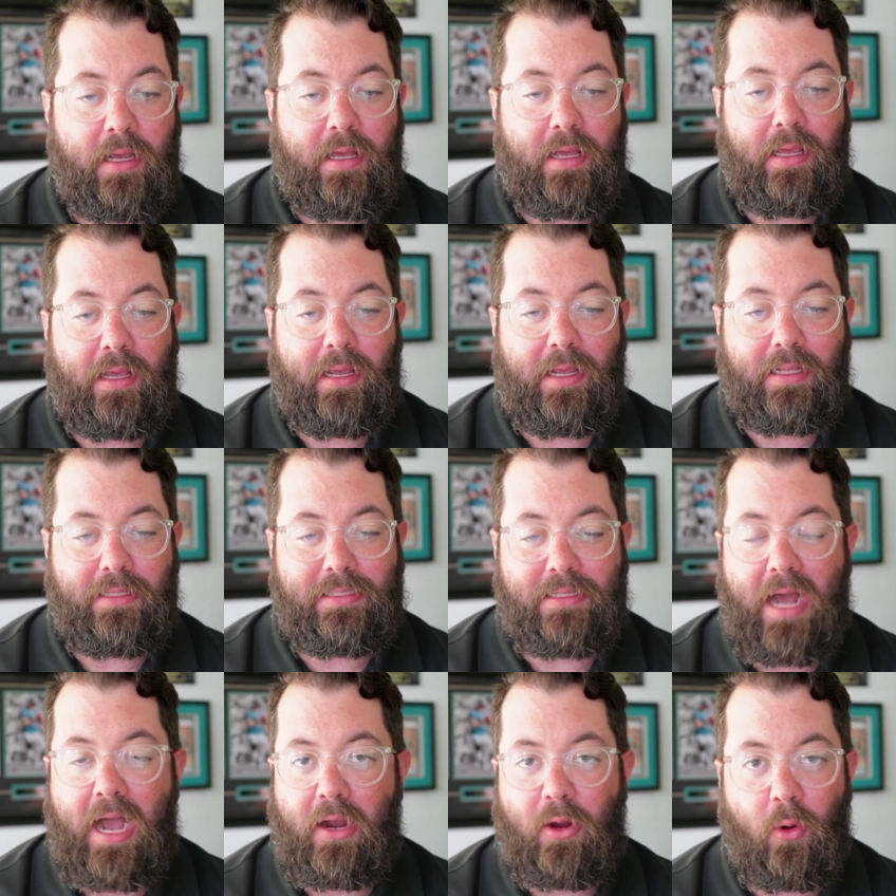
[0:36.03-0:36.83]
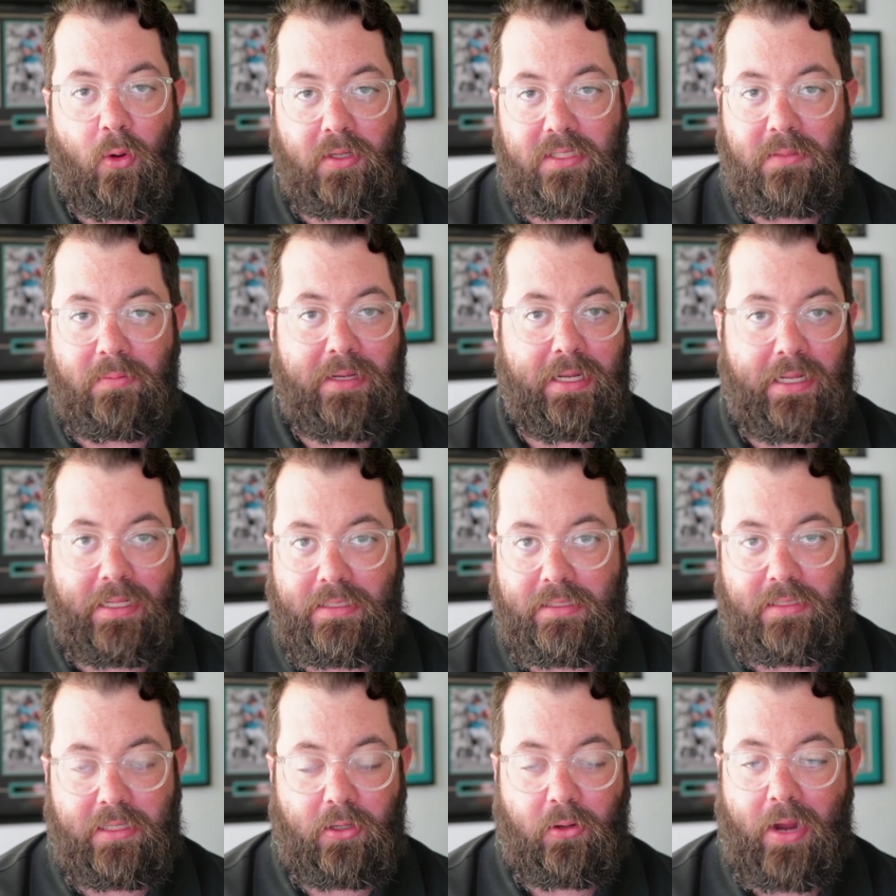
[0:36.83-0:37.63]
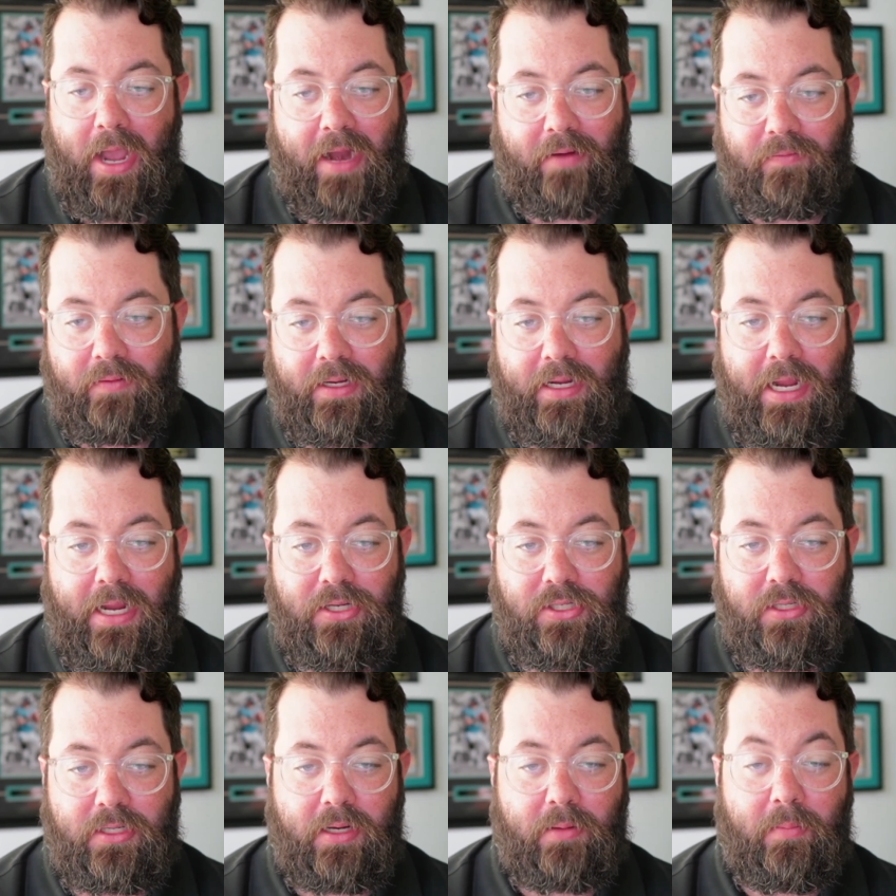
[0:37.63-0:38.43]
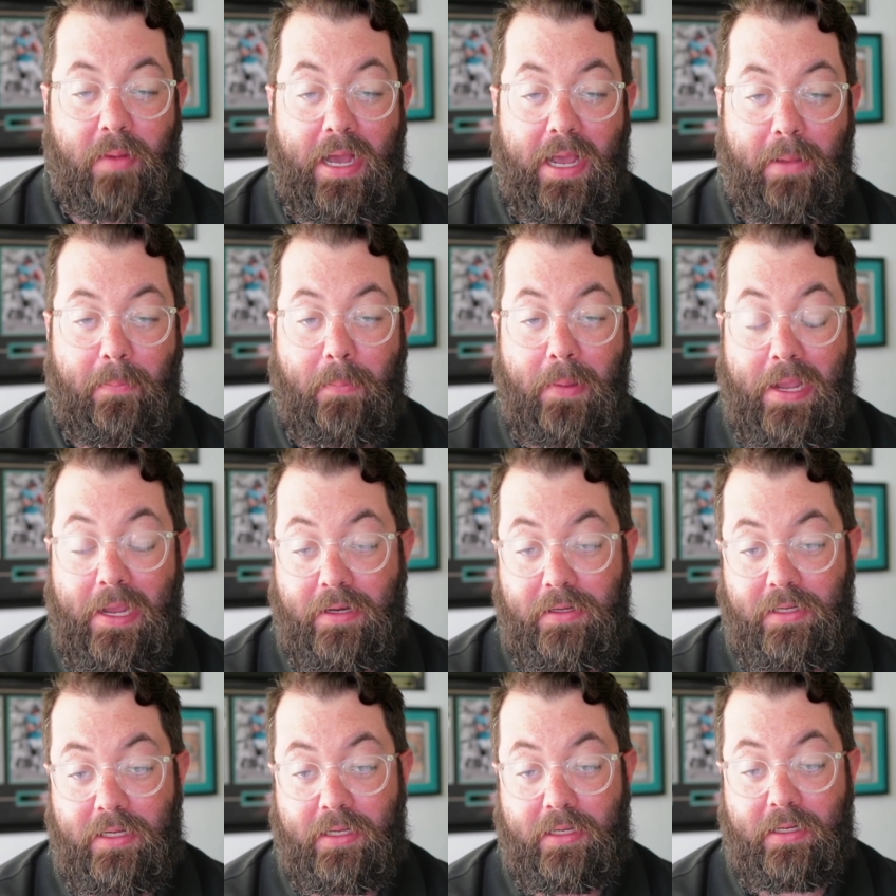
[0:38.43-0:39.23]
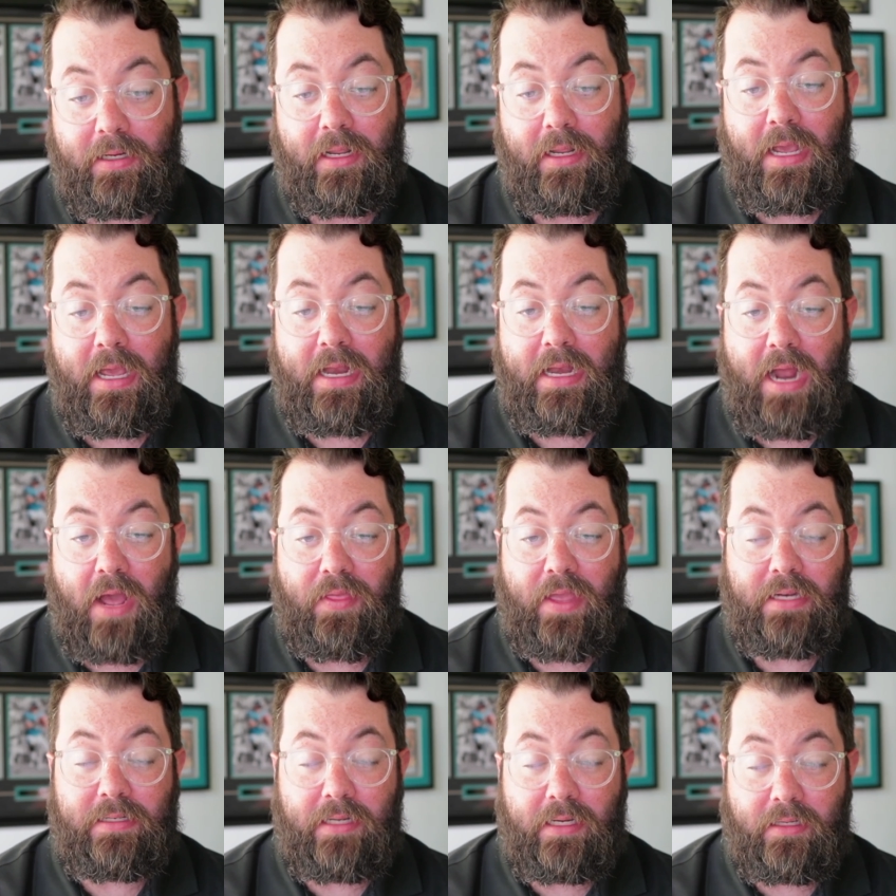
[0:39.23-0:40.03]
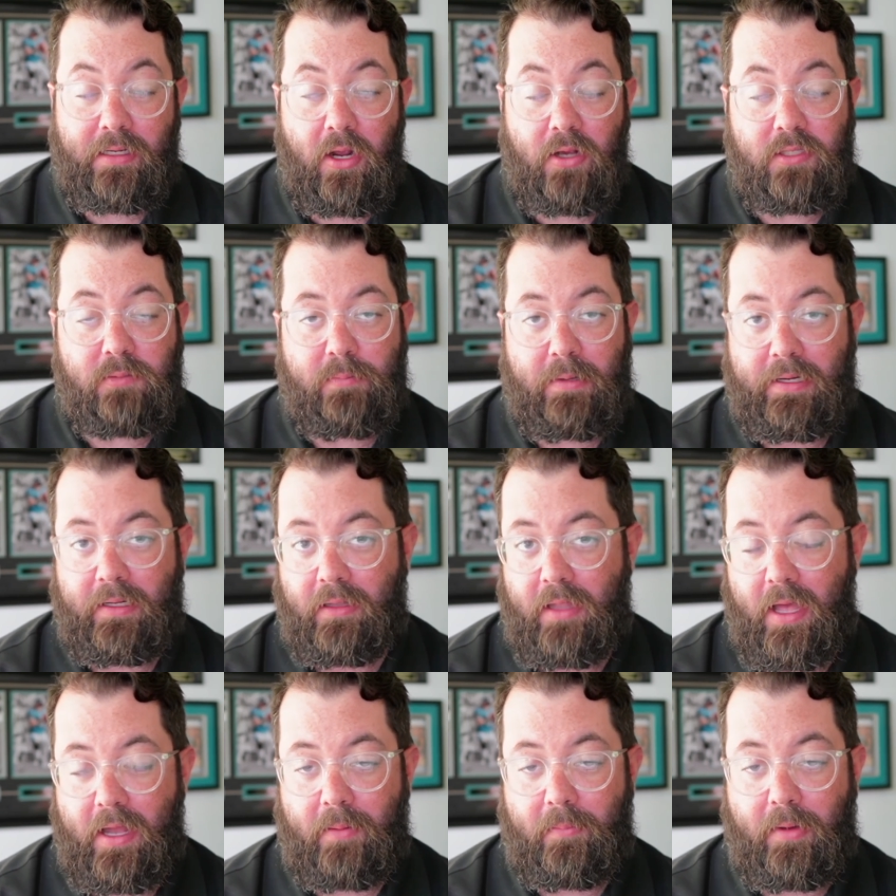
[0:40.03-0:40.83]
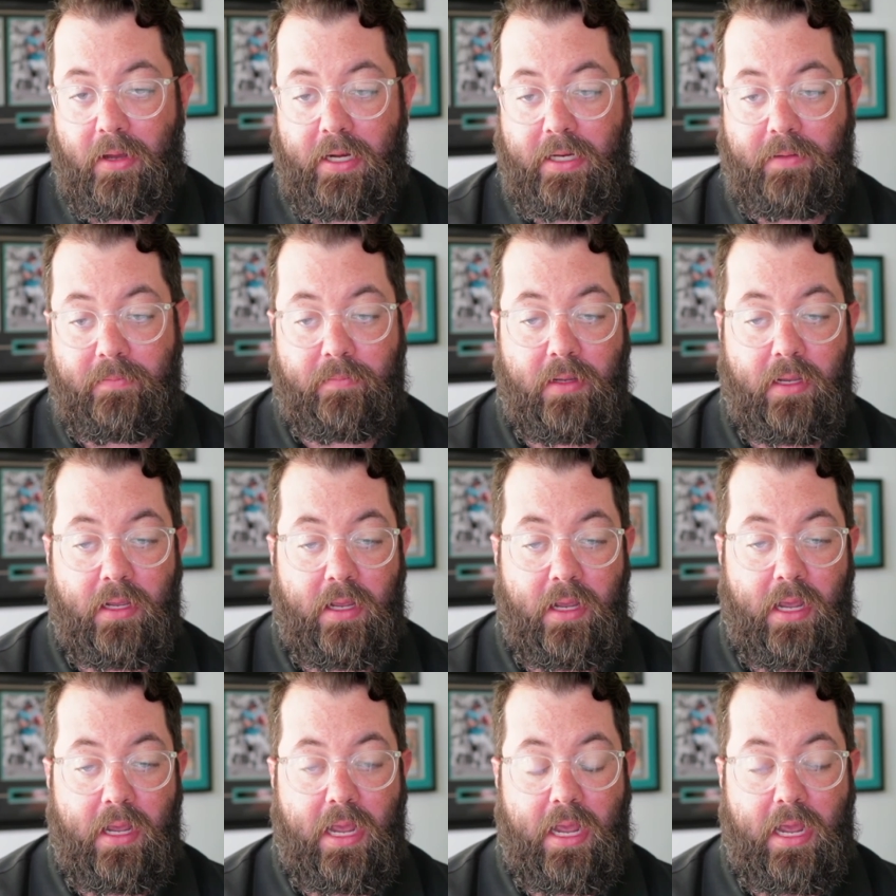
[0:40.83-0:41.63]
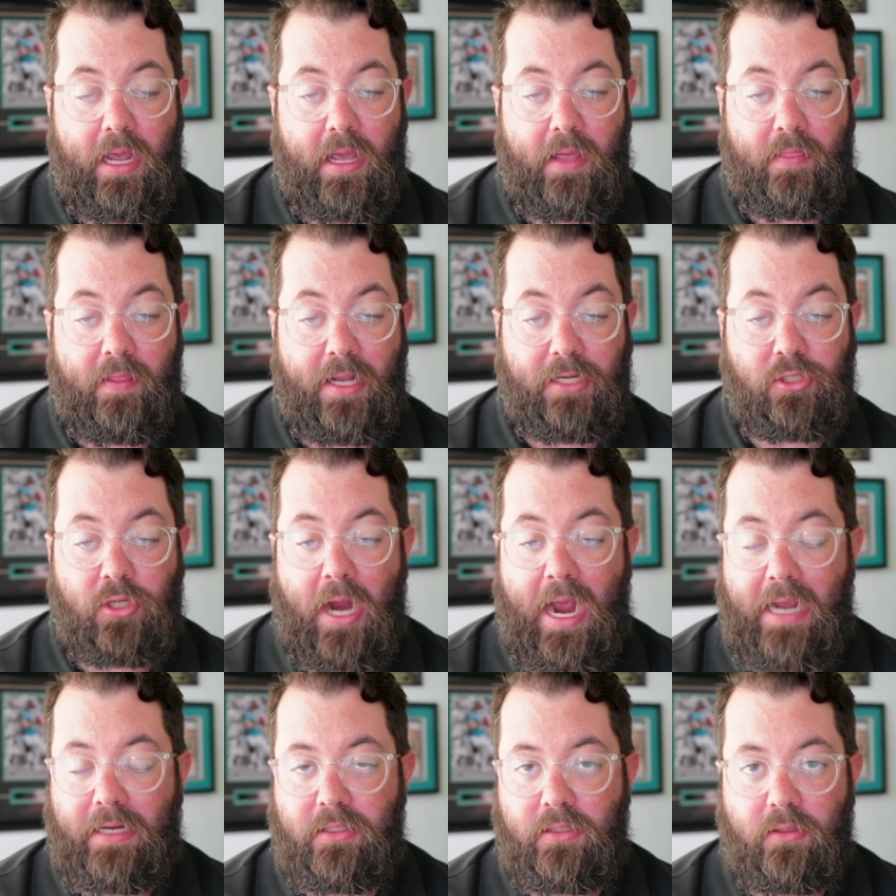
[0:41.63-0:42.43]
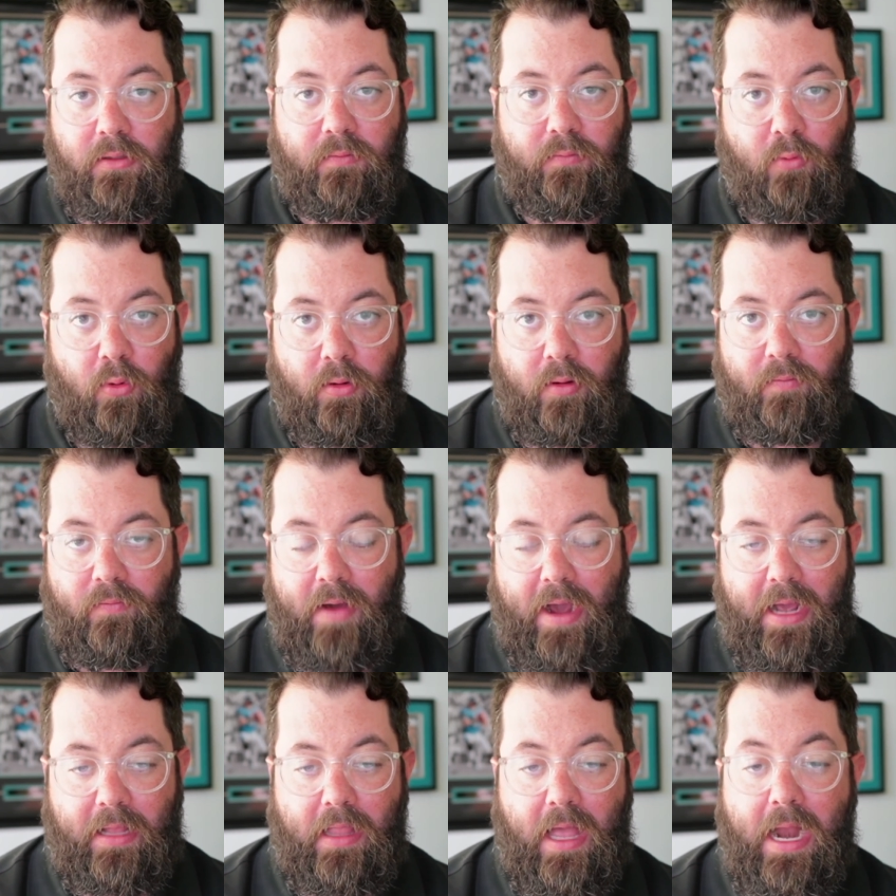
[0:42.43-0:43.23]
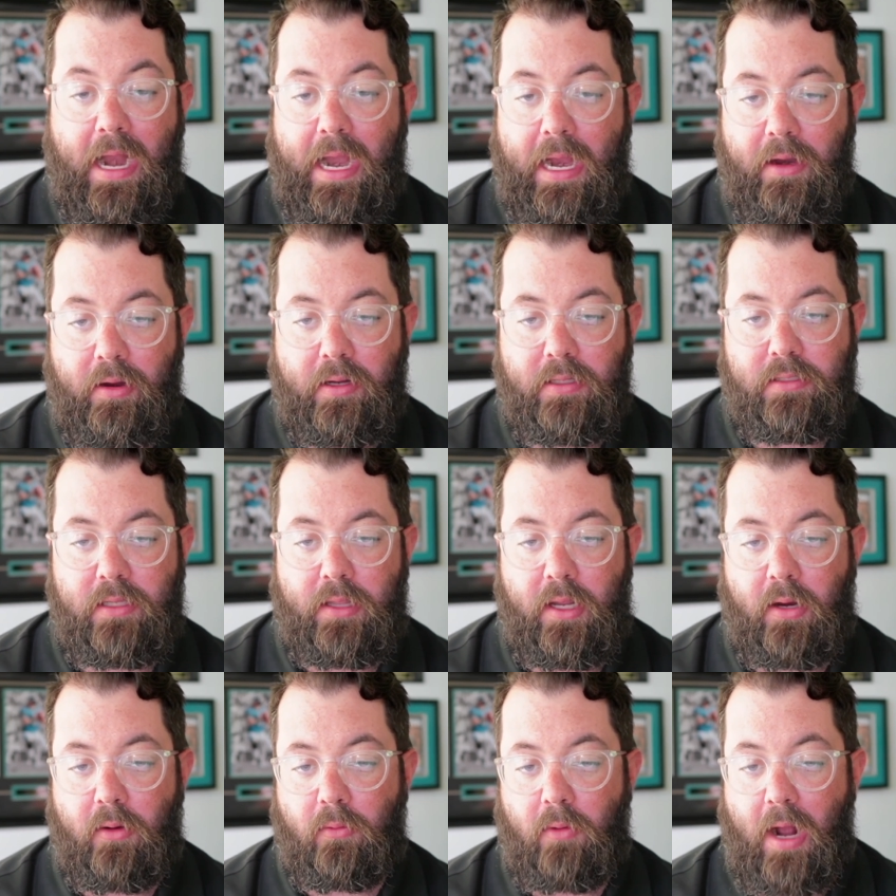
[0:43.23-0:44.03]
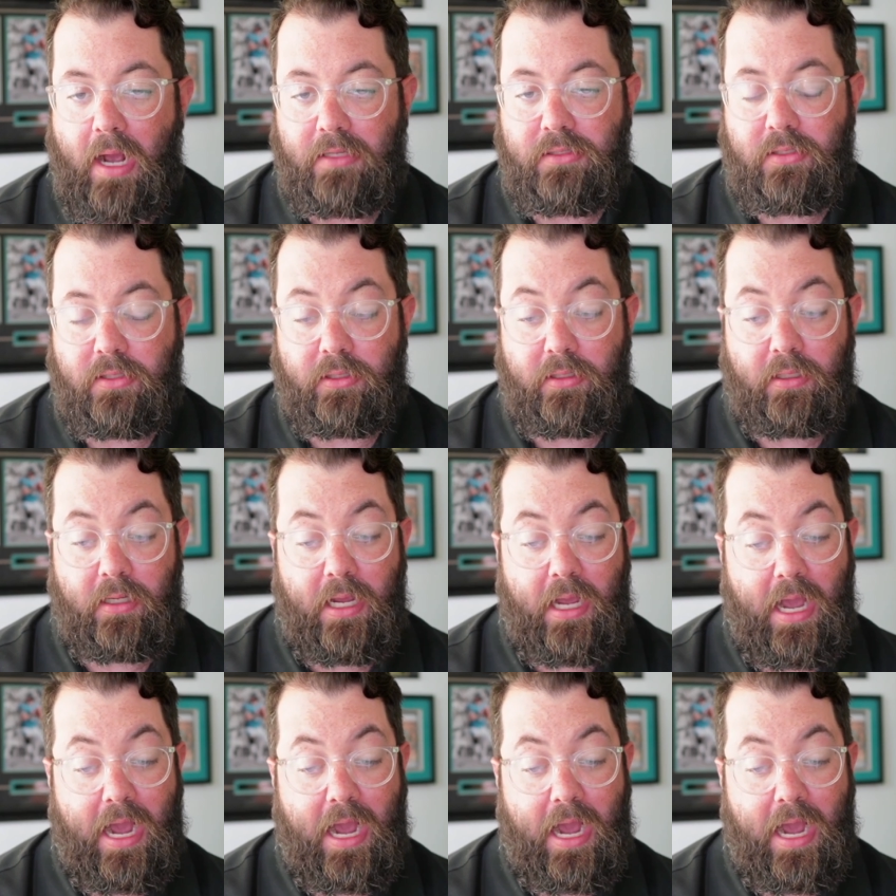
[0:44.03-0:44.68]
It's not going to be instant gratification, in my opinion. Now, they did go spend a lot of money, and they tried to fortify a lot of areas of their roster.